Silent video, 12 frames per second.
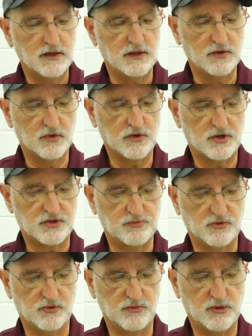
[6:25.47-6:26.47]
In order to
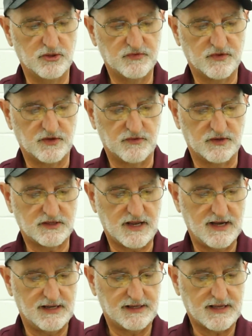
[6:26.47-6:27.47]
remove the
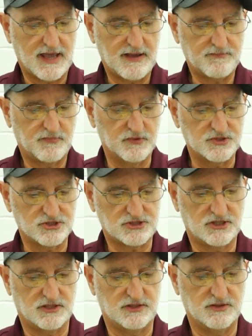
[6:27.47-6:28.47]
retaining cap, we're just
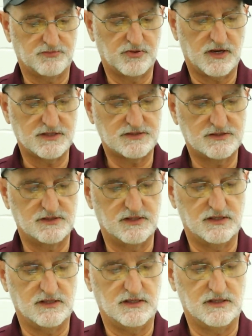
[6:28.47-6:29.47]
going to depress
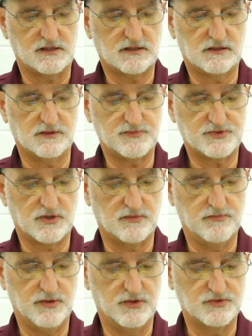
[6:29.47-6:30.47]
the clips
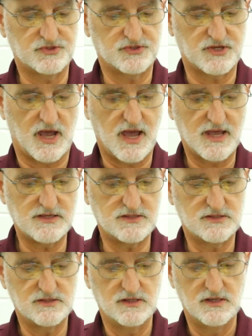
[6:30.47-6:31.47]
on both
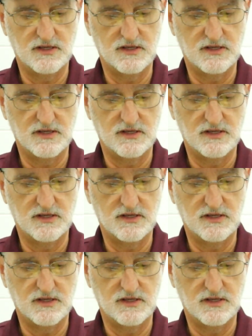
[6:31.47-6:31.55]
sides.